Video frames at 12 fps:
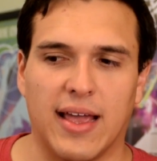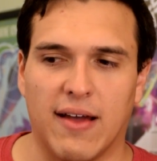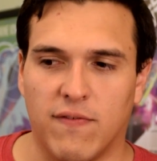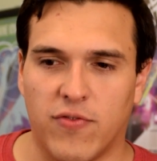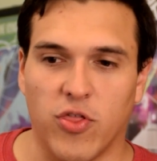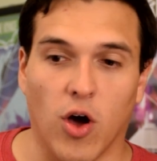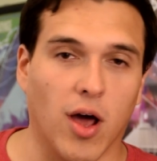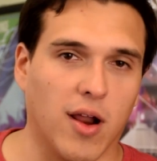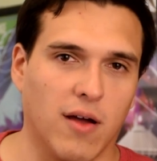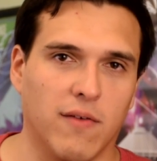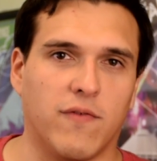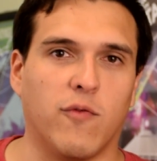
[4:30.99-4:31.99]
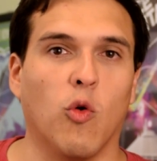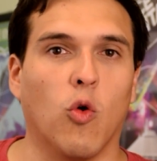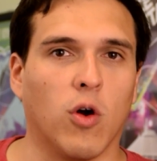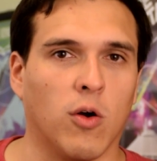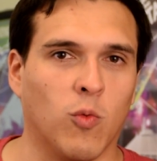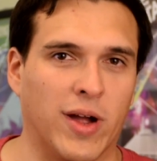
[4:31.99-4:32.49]
have thought of
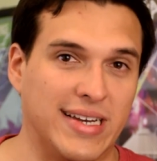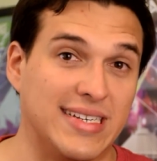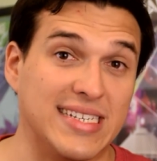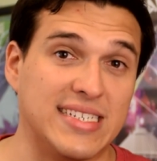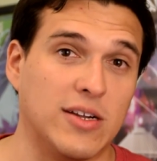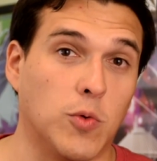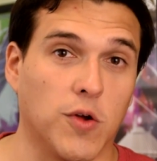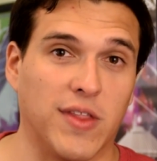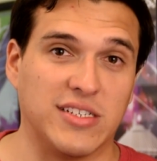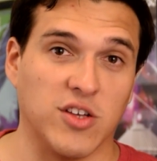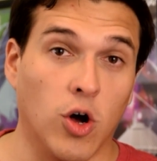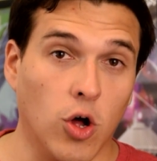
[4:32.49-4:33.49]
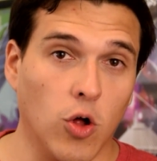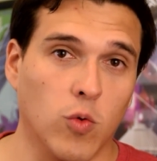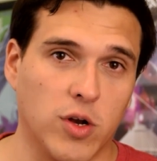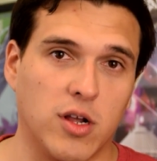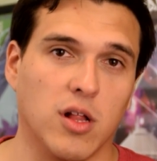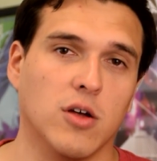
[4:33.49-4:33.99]
for when Disney World as a whole
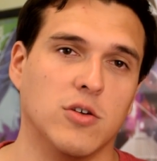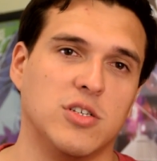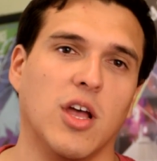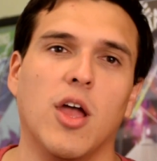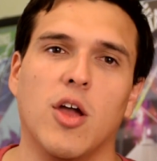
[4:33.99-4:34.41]
would close